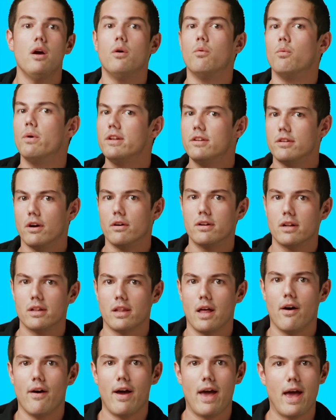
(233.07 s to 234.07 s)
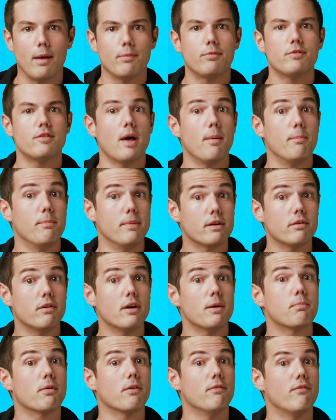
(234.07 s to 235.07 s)
We don't allow apps that merely
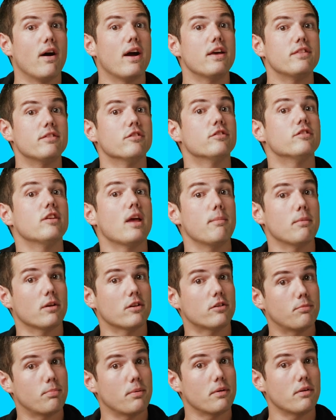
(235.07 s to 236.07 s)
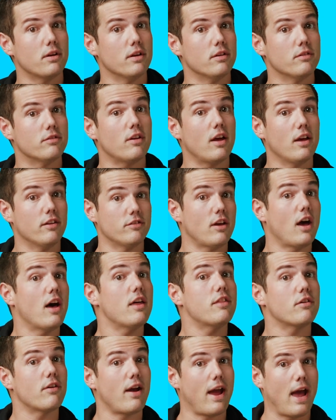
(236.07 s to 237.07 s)
provide the same experience as
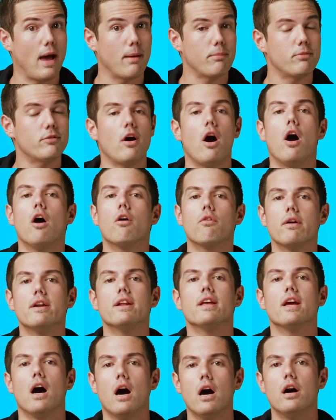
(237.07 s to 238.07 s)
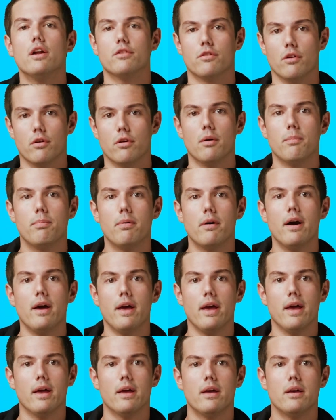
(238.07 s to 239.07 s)
other apps already on Google
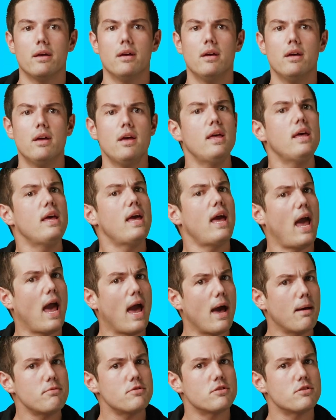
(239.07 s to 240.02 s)
Play. Apps